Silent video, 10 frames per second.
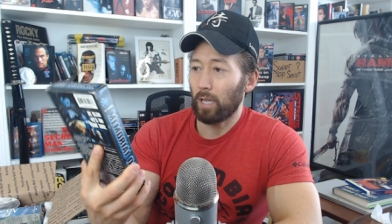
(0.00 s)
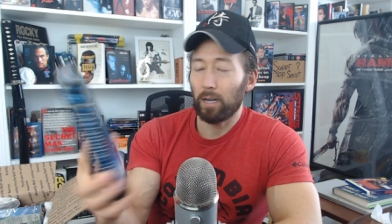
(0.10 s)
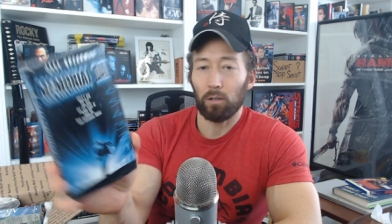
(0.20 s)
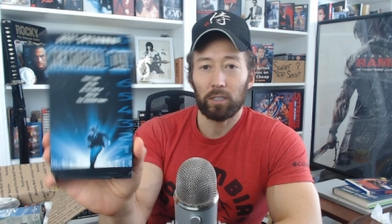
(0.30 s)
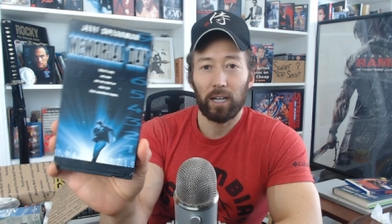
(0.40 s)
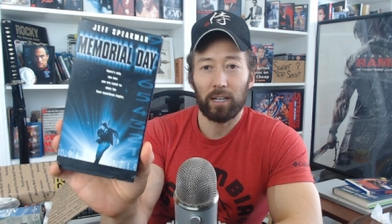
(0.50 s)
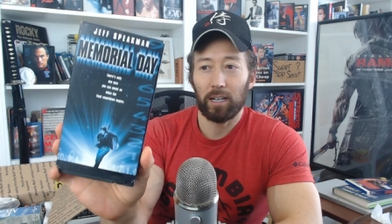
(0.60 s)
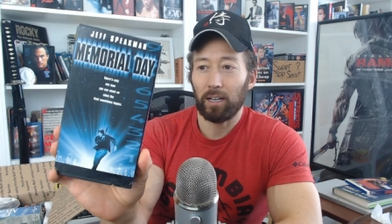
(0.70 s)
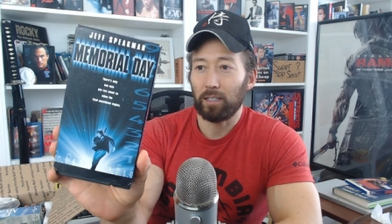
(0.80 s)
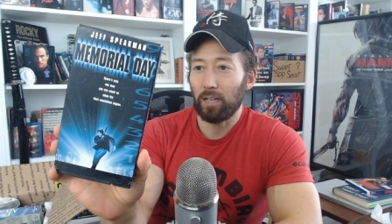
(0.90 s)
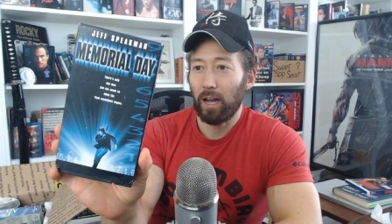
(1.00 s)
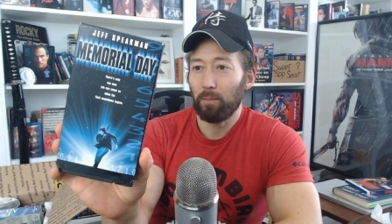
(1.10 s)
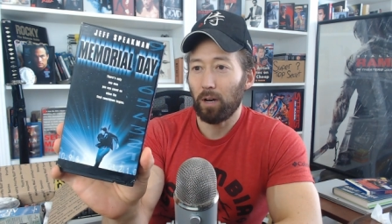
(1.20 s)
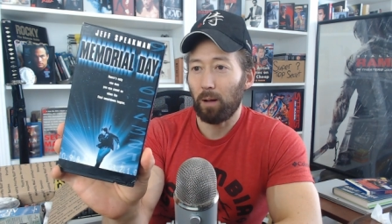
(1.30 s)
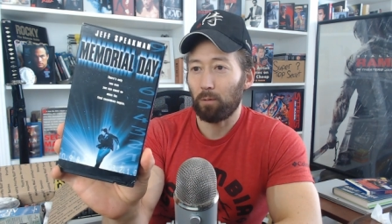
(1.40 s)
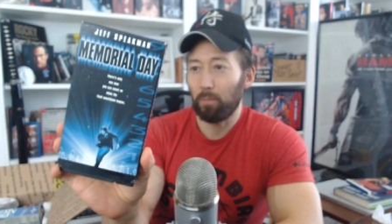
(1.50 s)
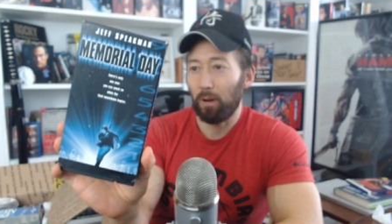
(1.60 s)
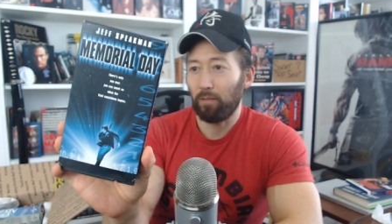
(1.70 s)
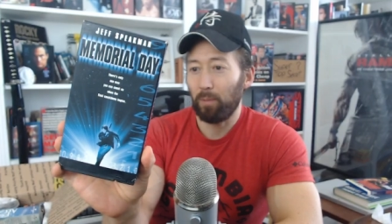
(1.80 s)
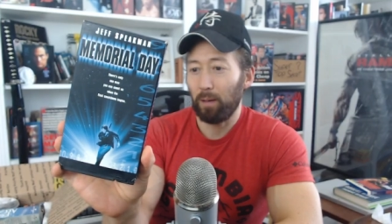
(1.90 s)
Kind of looks like a, a Time Cop
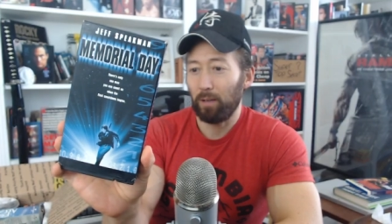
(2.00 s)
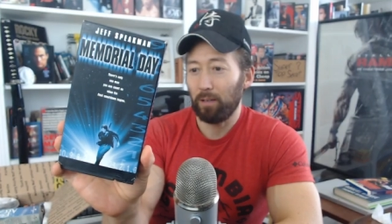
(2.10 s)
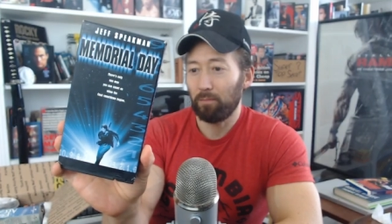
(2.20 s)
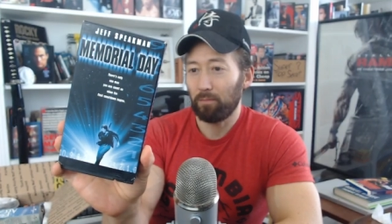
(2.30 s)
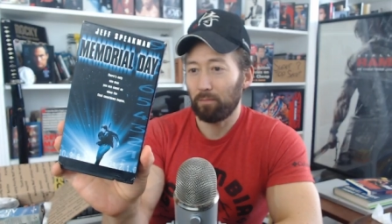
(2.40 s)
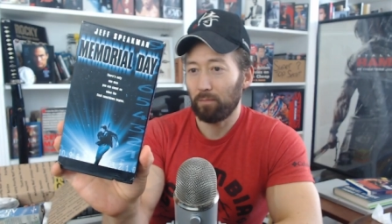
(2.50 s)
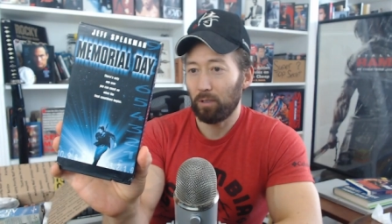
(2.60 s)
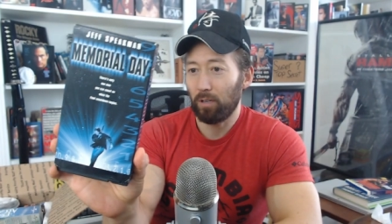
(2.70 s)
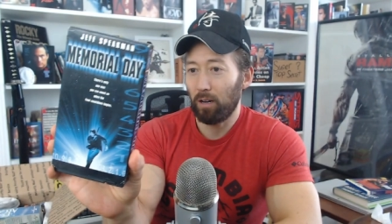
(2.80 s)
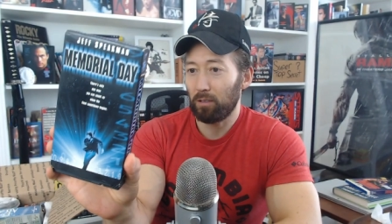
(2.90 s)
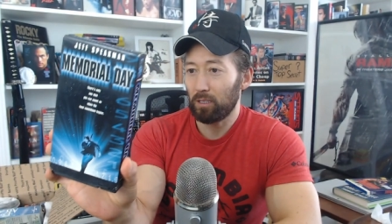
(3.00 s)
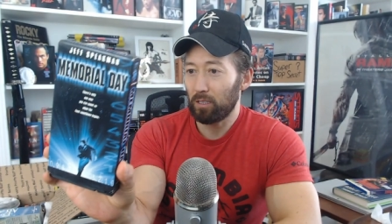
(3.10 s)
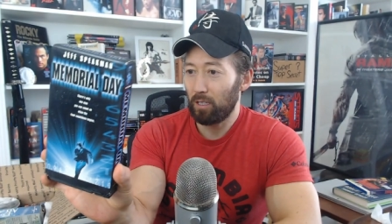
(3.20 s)
ripoff, maybe. Who knows?